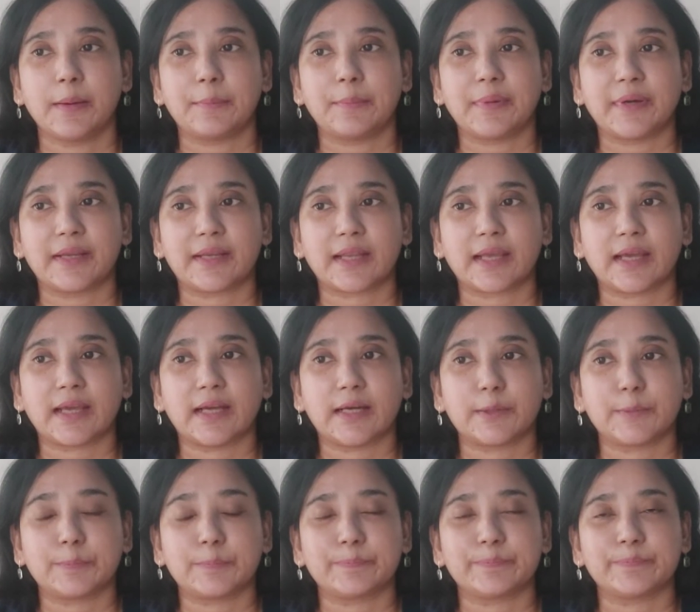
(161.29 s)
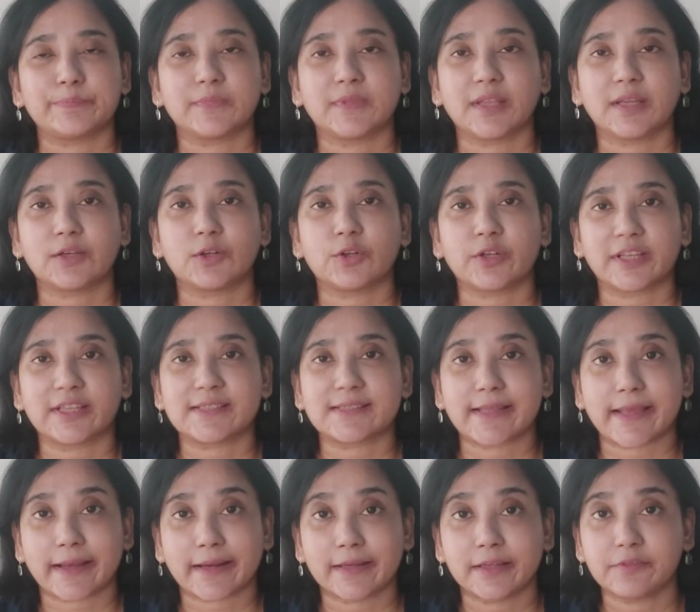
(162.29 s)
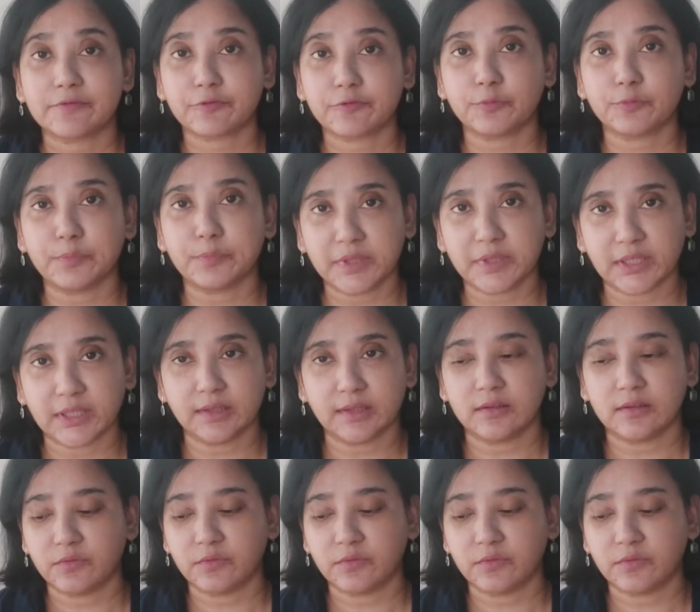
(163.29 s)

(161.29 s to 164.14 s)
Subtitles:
but they're not exactly for me,